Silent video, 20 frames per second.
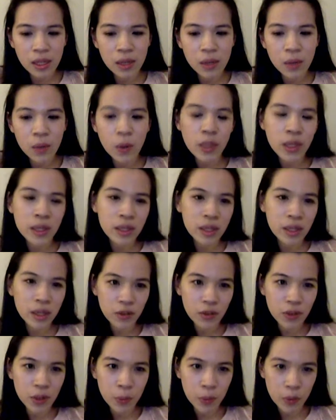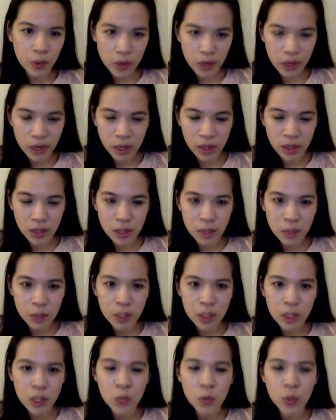the quality of the
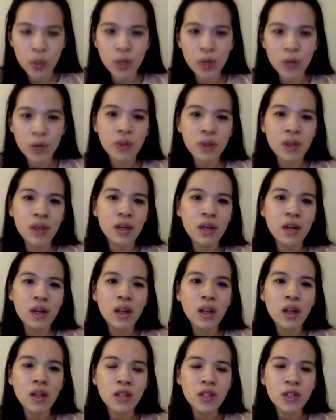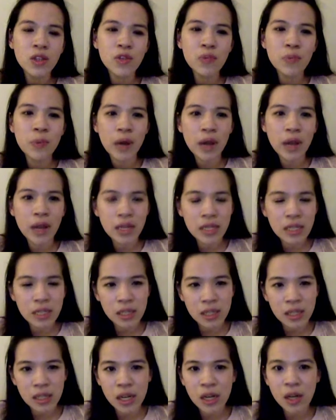products, because we know there are lots of
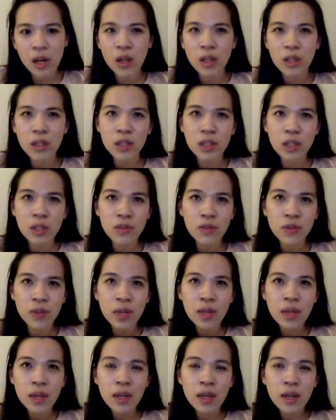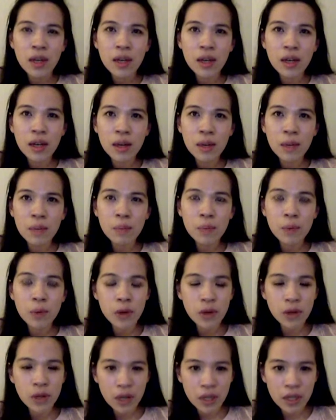brands, there are lots of
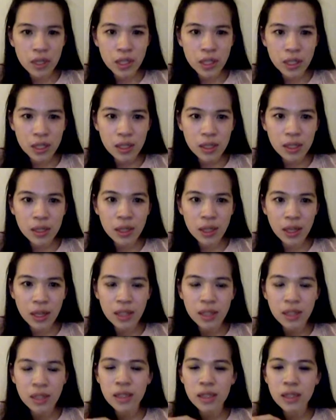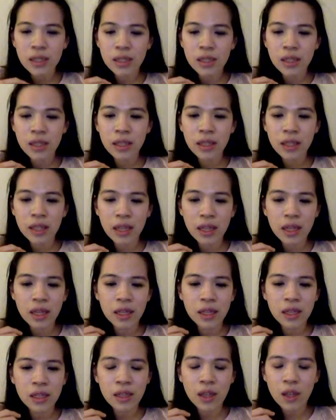um, products
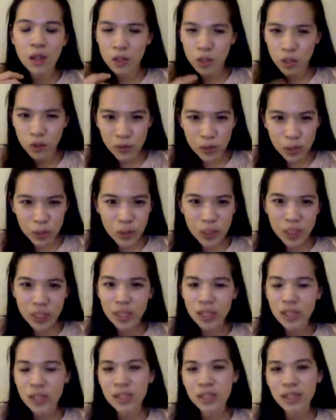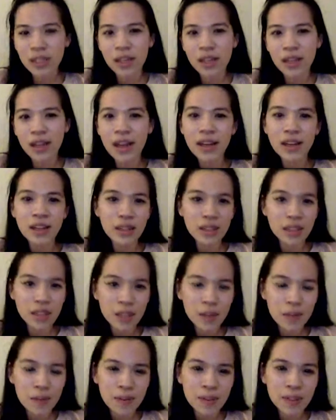containing lots of sugars mm. and hmm.
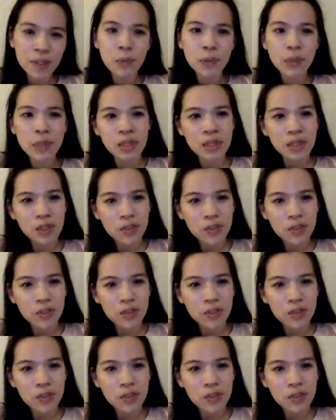additives,